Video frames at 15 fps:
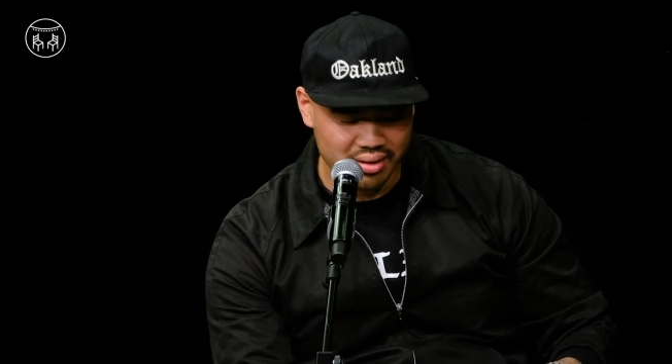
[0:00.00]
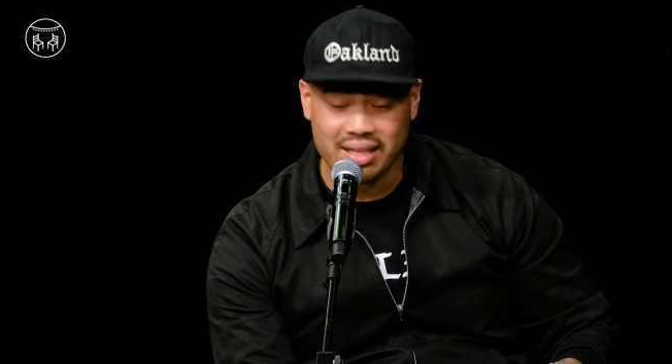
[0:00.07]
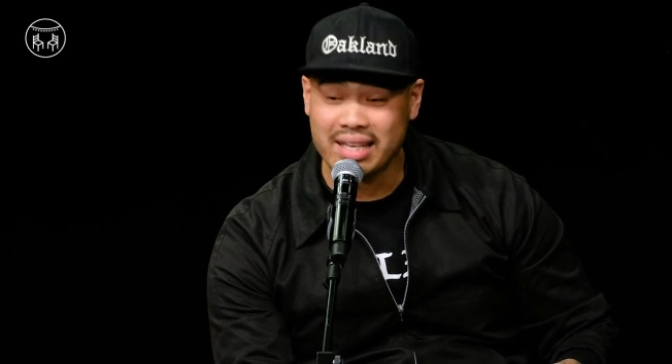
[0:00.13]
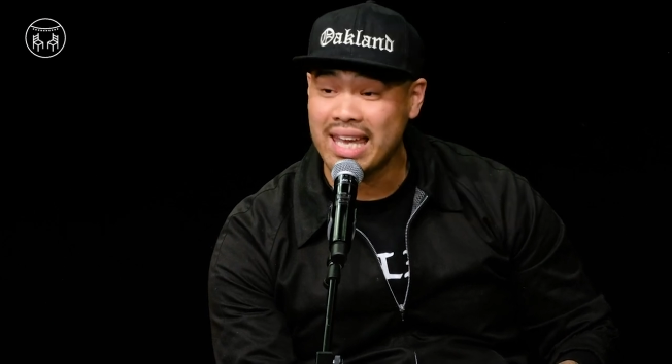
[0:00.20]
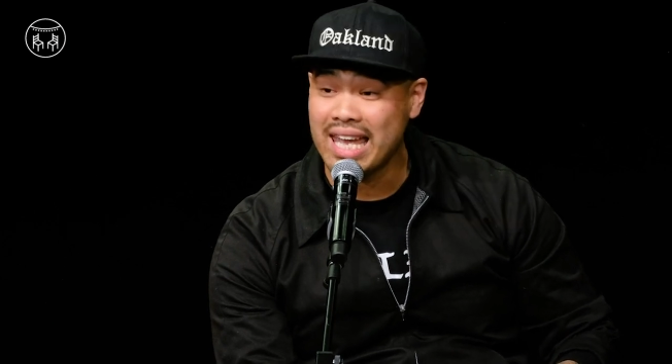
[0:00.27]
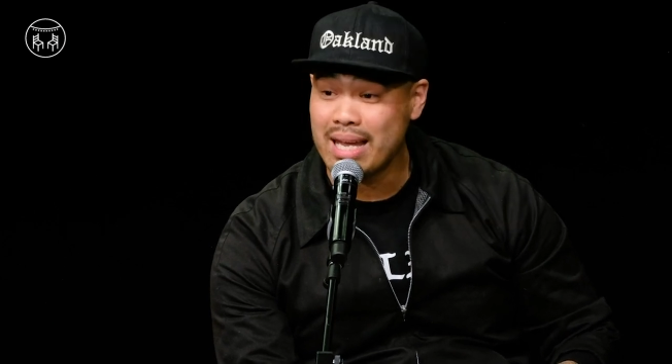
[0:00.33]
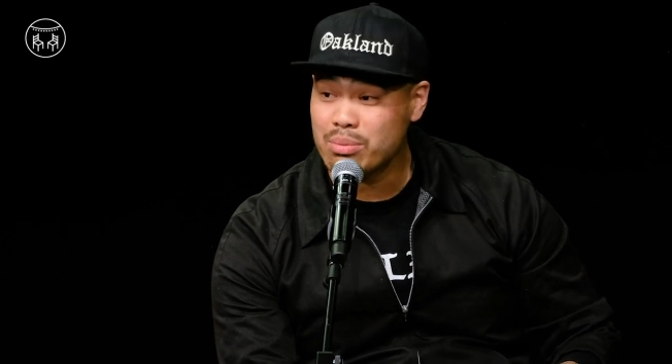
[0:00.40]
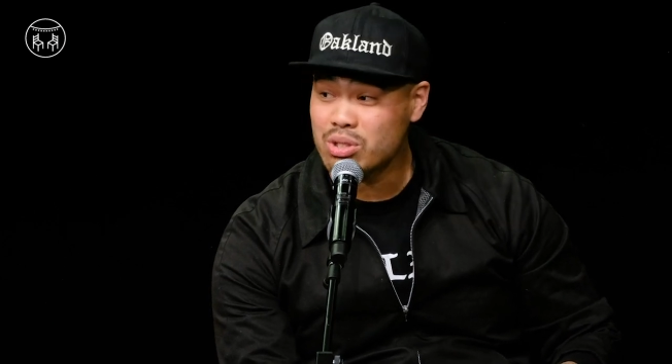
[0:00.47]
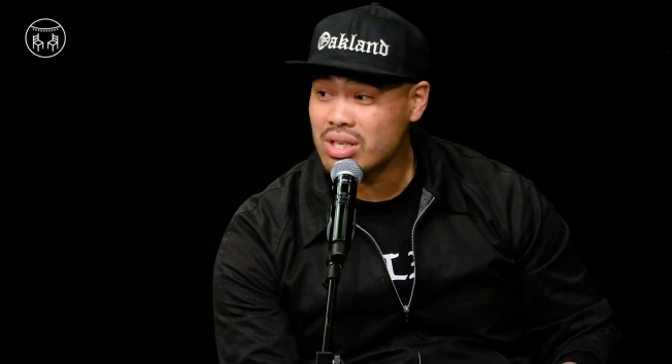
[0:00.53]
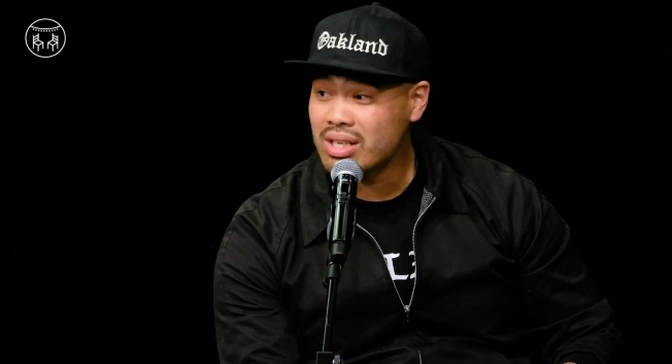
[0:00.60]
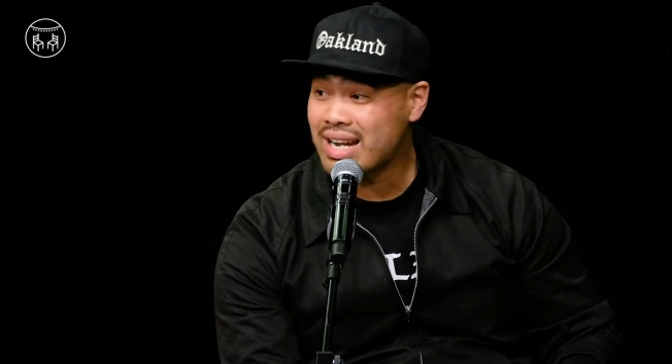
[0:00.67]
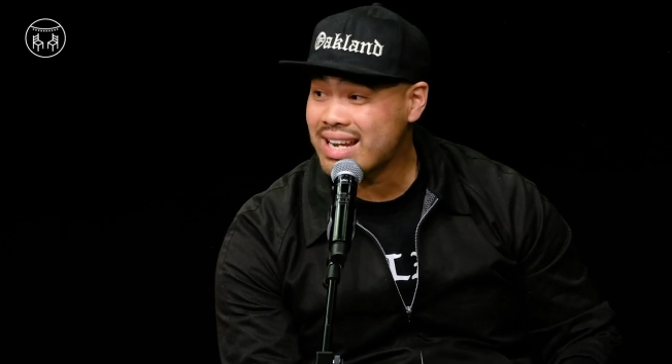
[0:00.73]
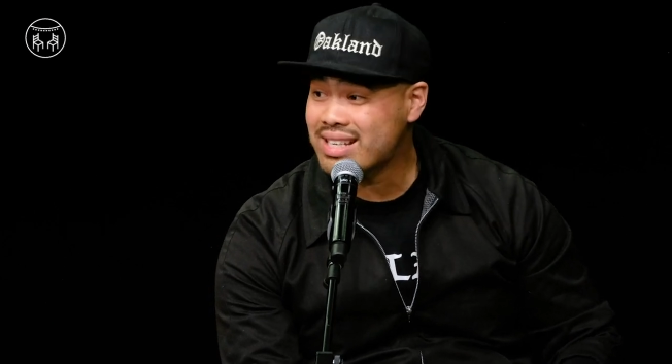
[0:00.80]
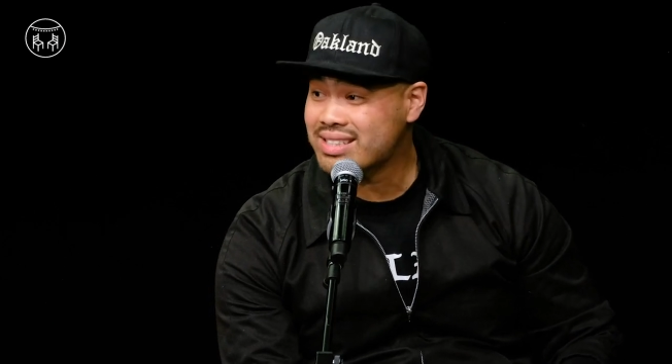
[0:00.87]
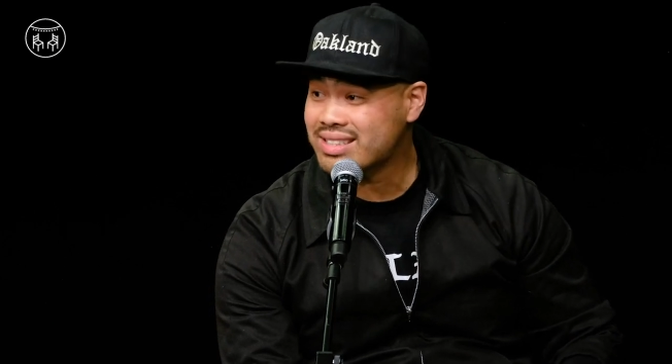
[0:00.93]
They came to the
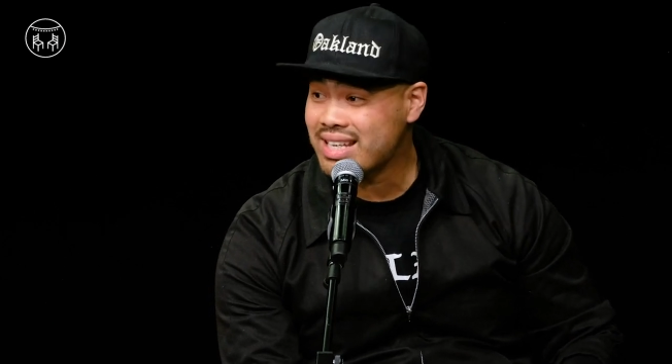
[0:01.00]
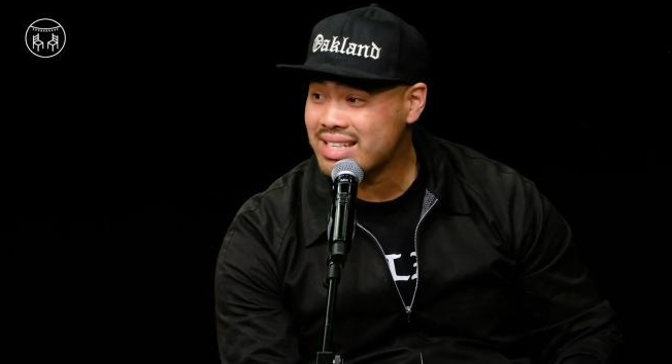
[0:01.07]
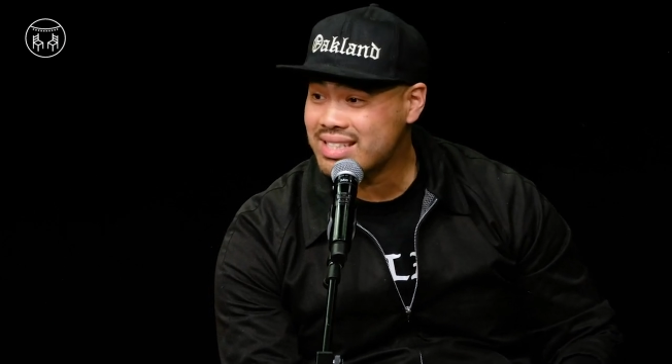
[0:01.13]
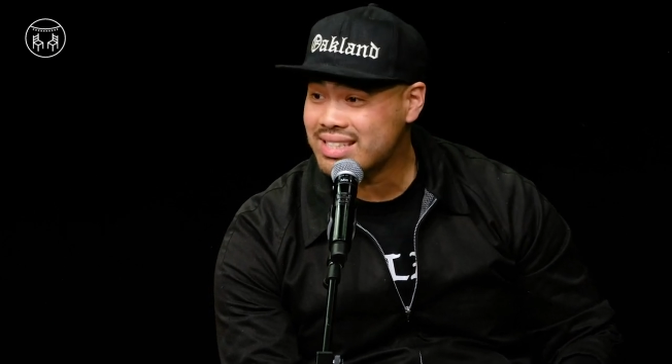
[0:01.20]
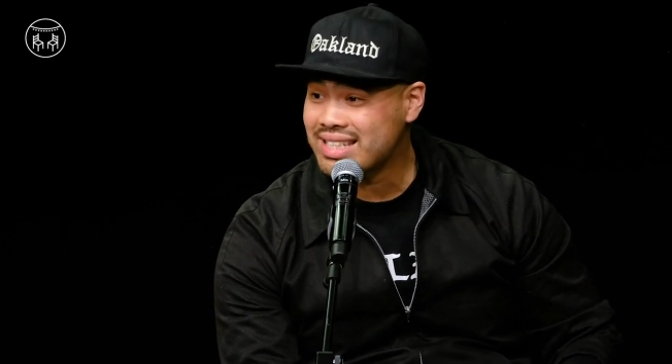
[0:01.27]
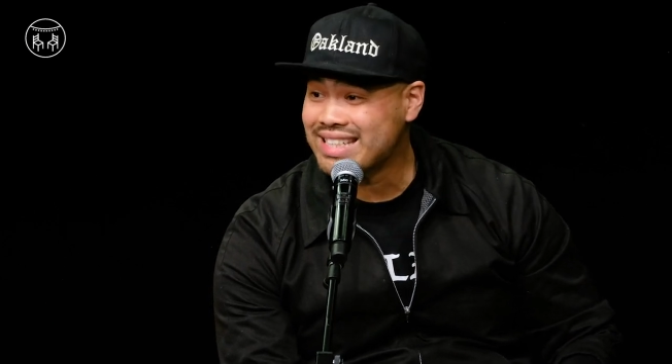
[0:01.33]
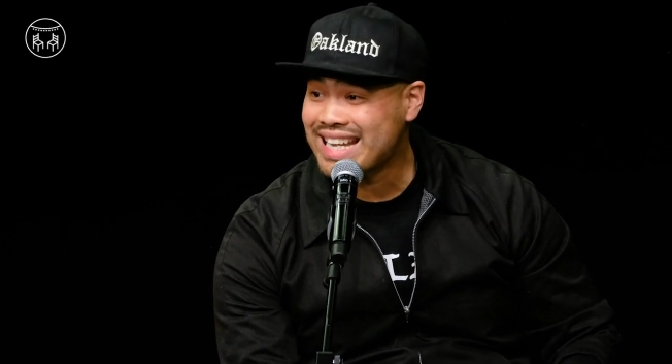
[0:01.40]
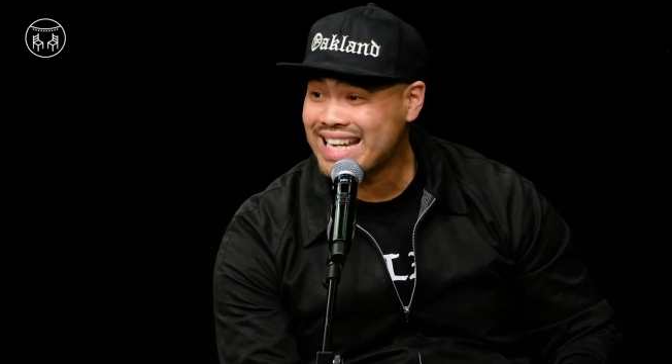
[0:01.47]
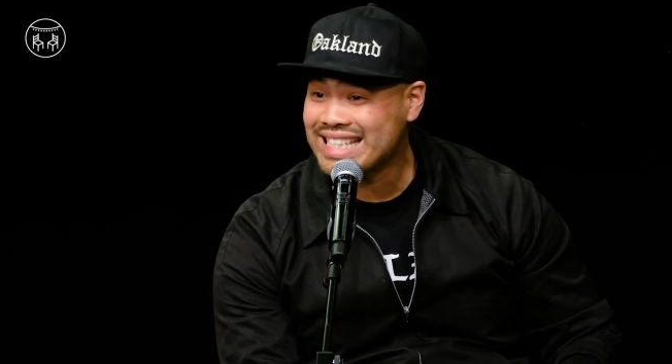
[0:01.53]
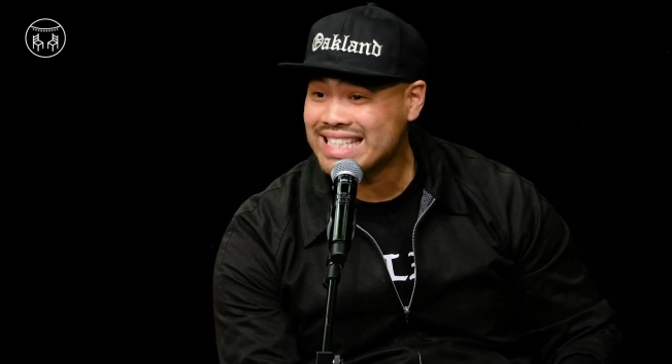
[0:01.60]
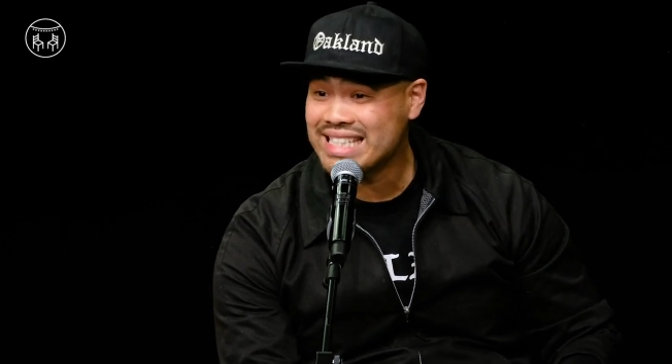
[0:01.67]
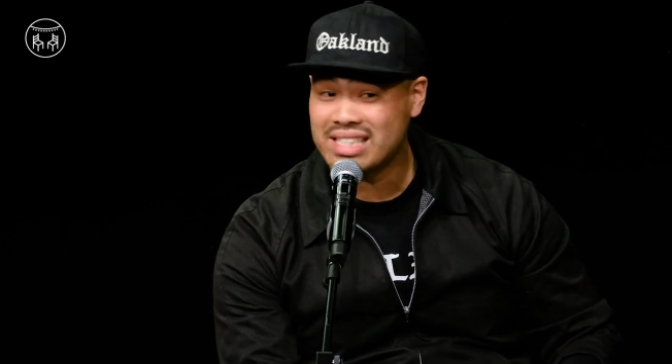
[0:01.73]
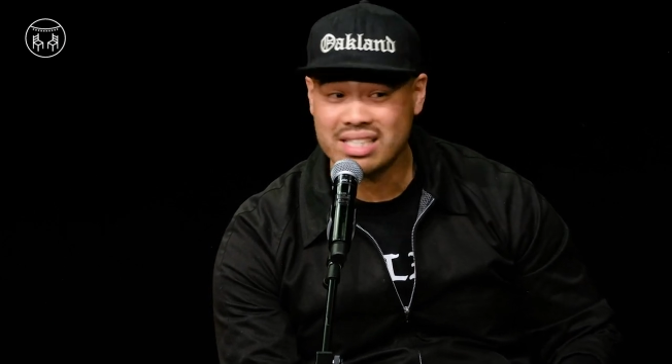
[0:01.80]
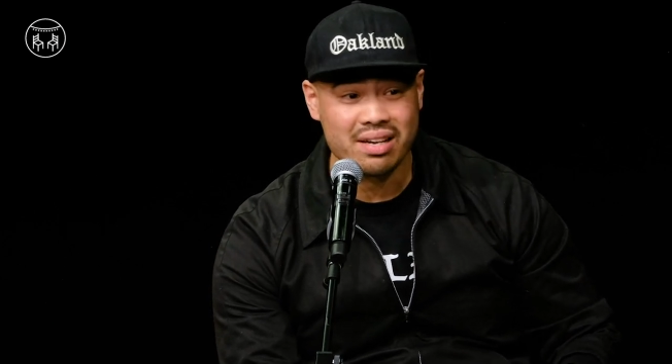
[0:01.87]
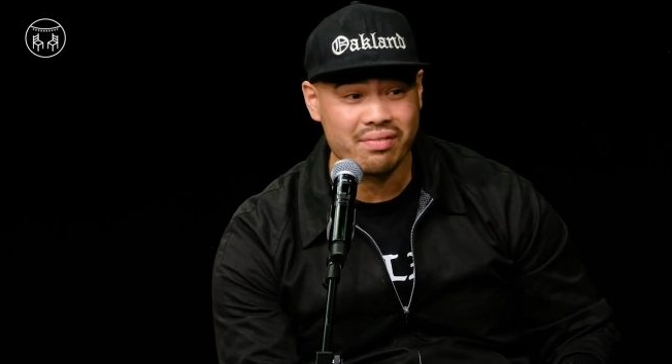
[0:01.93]
United States in
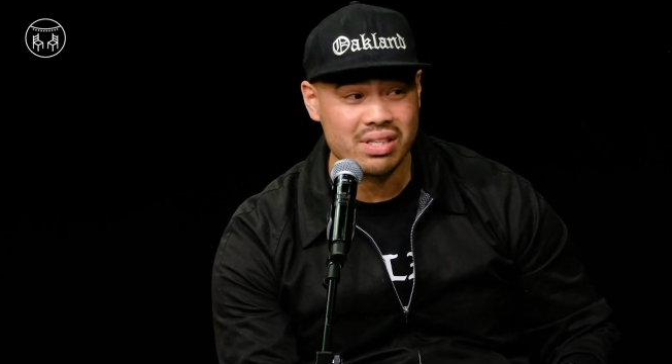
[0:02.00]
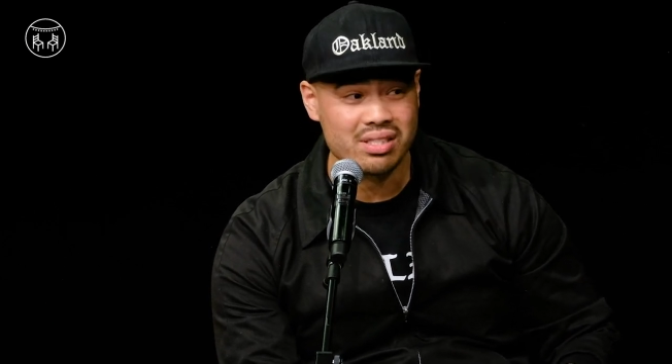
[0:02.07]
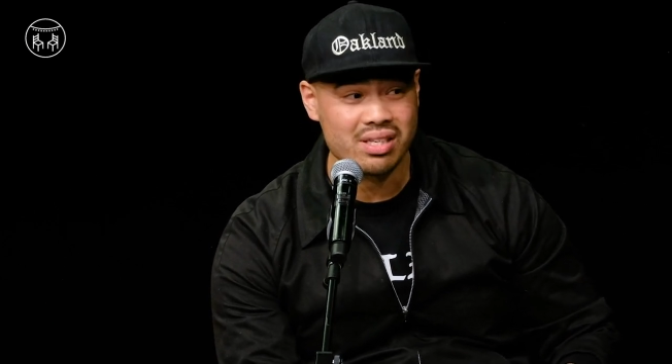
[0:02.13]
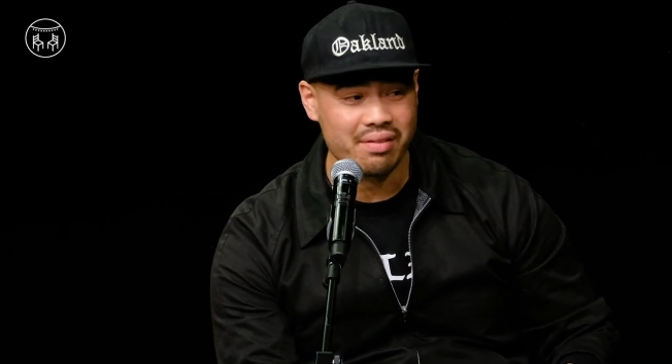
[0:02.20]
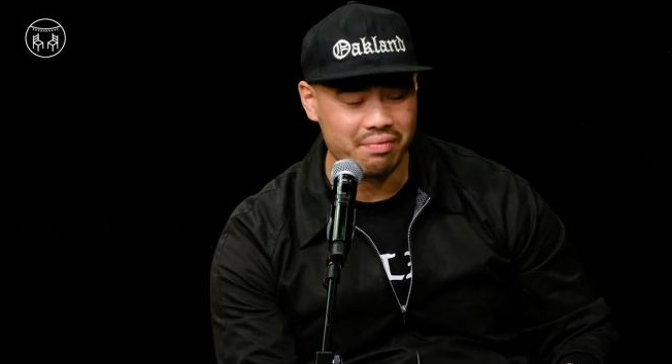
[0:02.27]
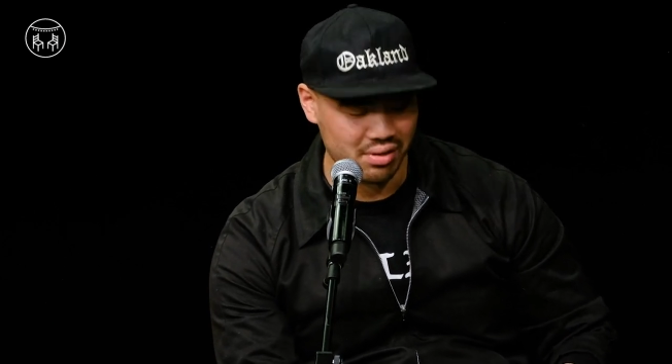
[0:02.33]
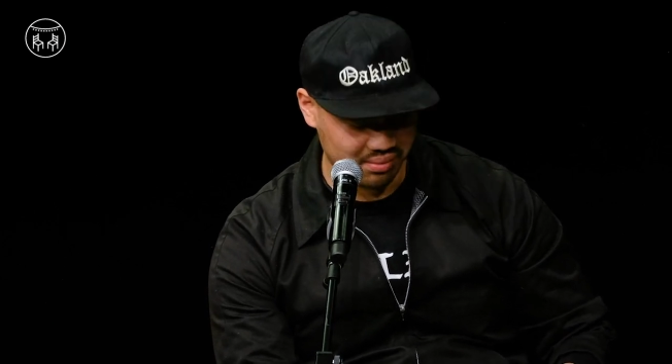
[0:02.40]
1977.